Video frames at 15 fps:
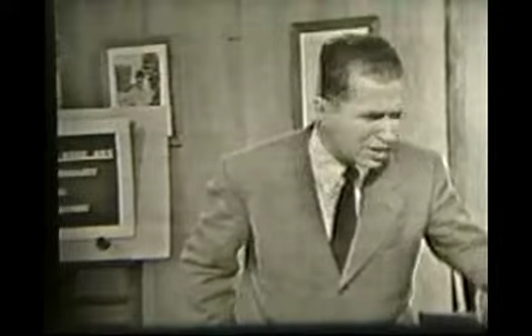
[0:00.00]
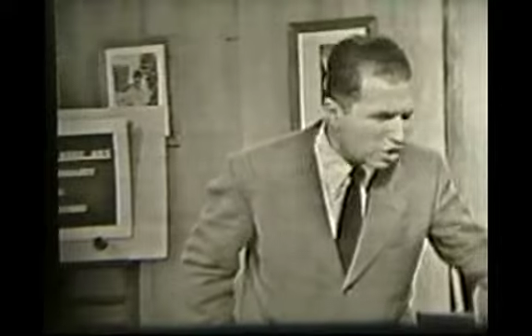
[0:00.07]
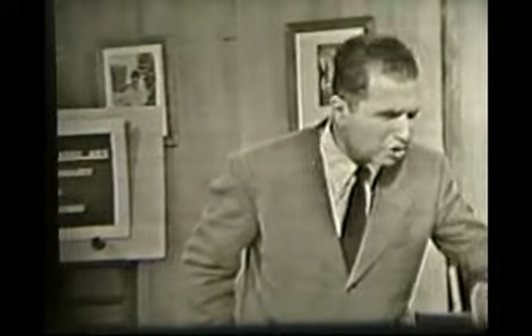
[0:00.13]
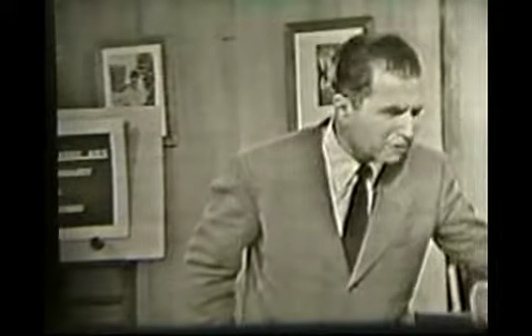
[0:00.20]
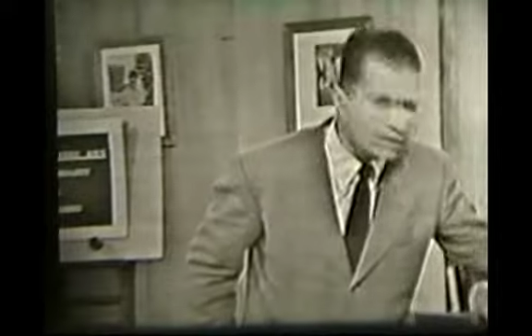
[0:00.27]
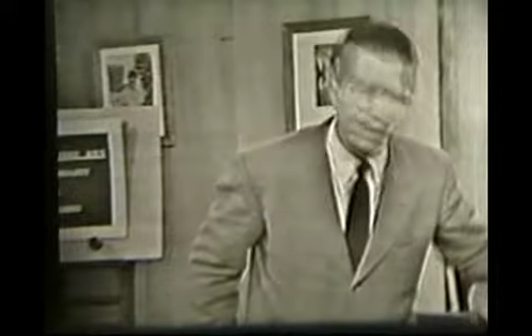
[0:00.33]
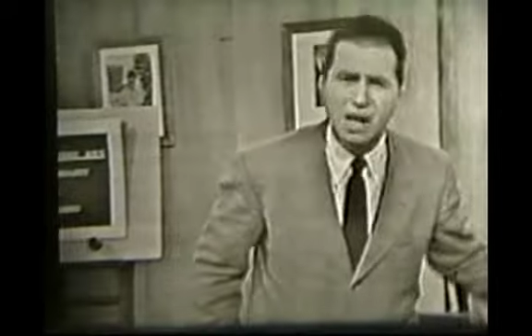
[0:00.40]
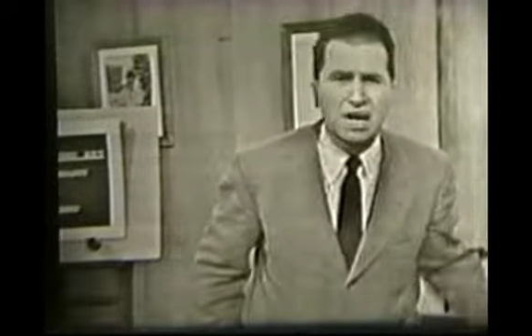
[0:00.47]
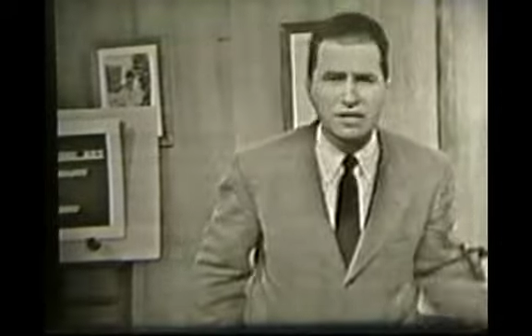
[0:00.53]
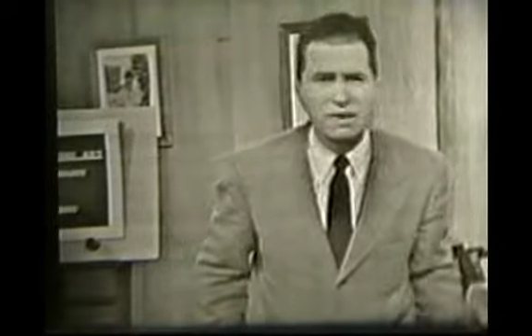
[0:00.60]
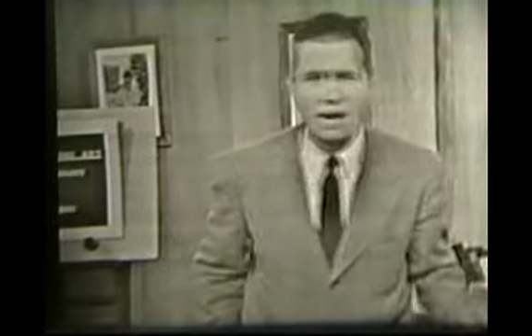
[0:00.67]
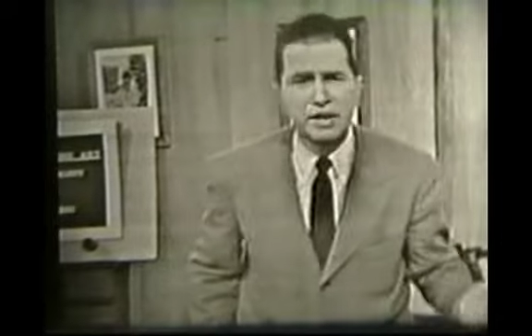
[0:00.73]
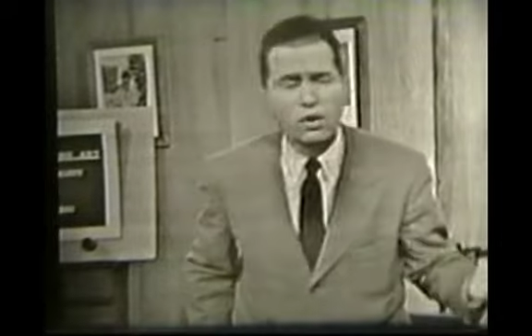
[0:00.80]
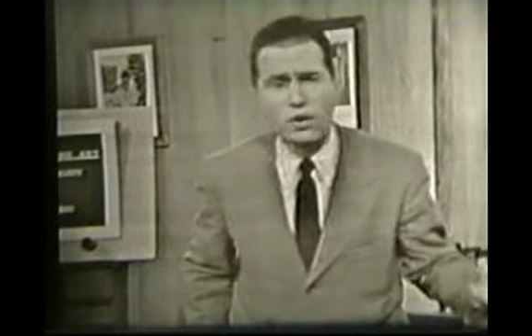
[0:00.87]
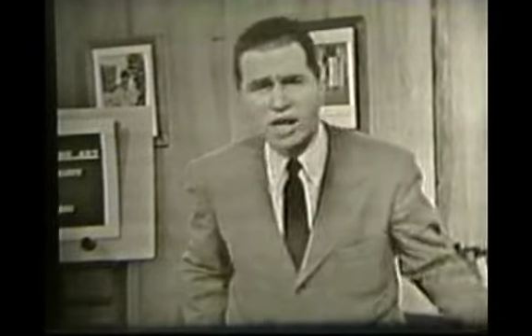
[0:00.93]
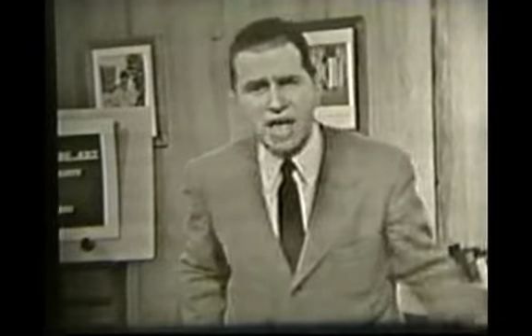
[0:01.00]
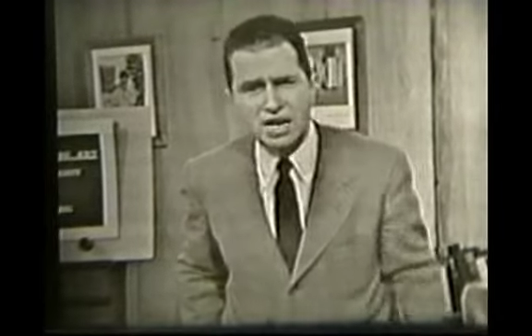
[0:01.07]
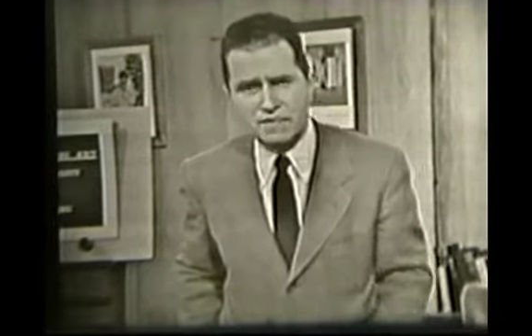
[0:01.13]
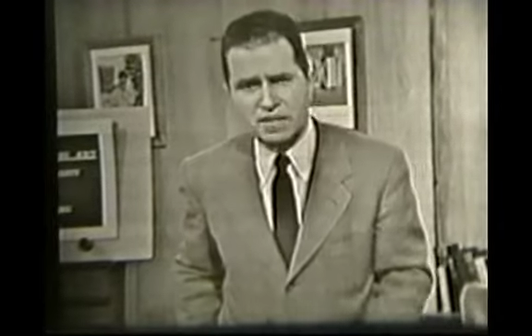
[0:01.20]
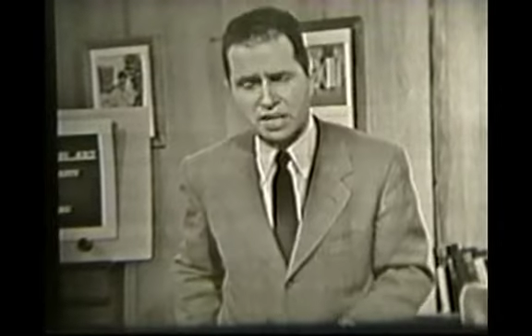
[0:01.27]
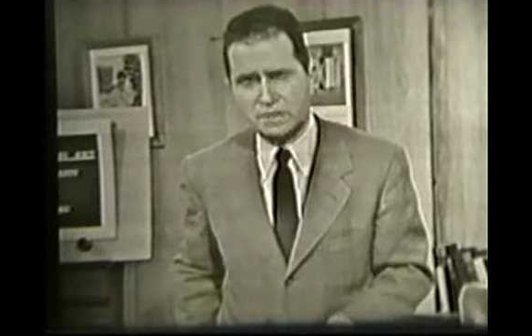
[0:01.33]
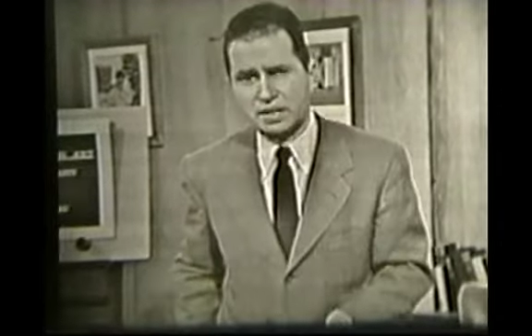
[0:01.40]
the useful arts aren't
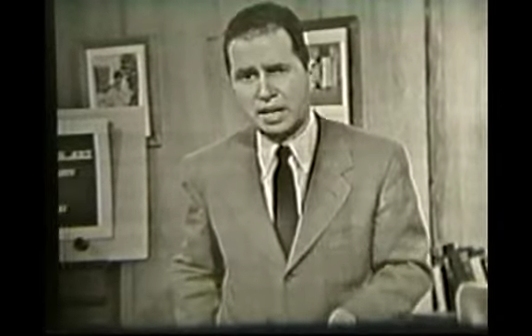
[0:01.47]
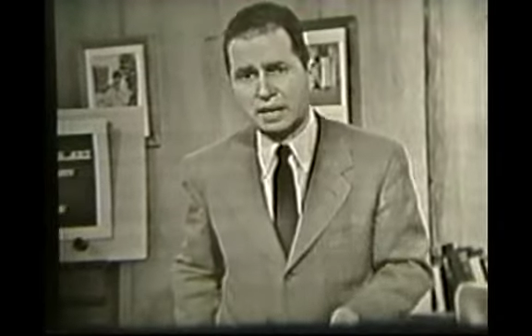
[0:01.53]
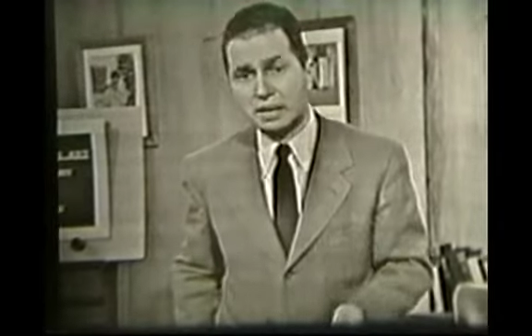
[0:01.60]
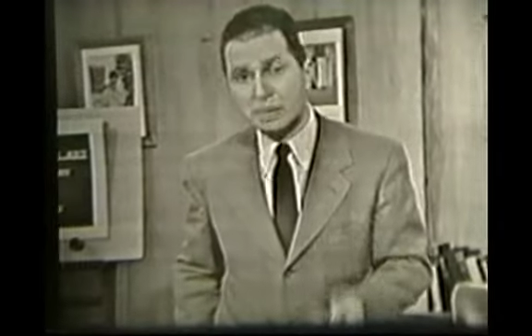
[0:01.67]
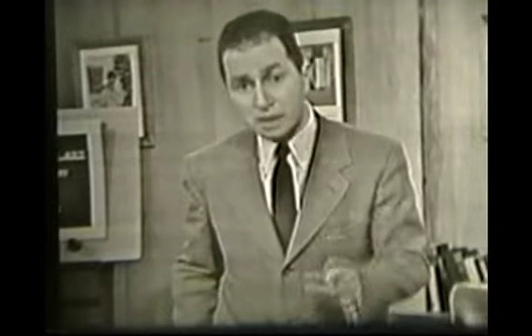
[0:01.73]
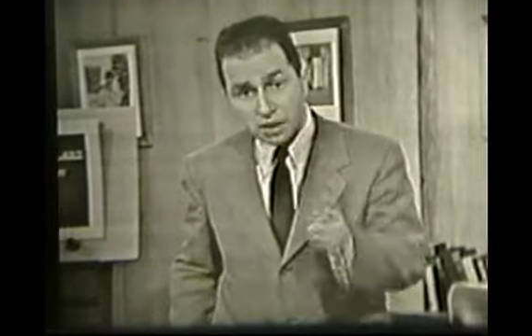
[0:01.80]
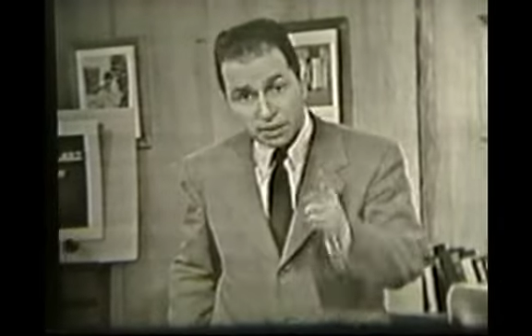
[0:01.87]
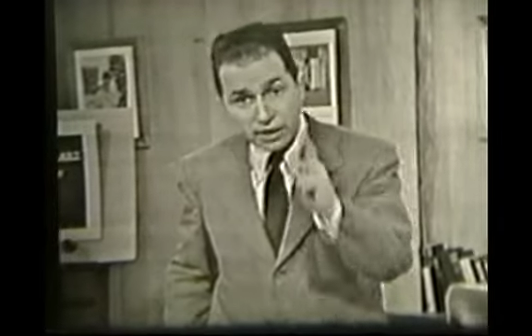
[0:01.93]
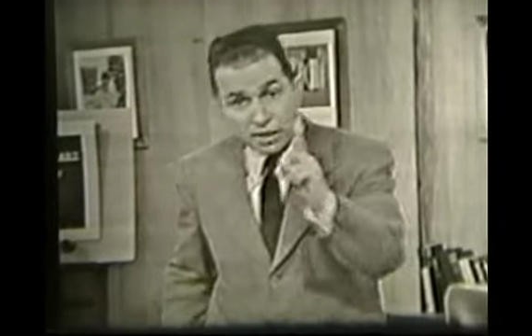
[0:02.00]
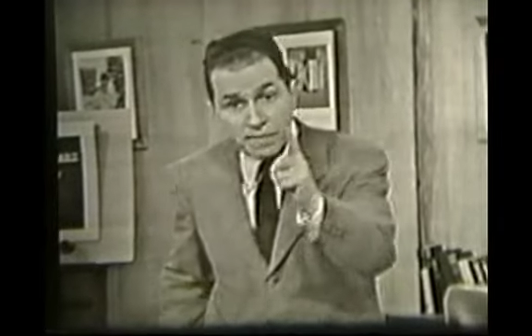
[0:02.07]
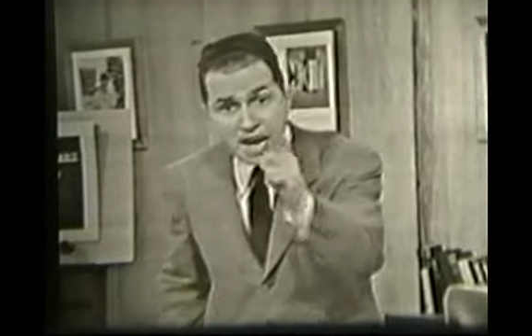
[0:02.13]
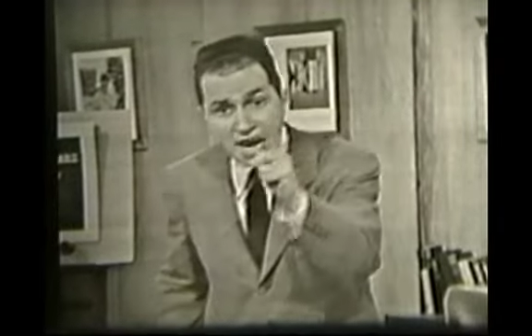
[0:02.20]
creative, they say. The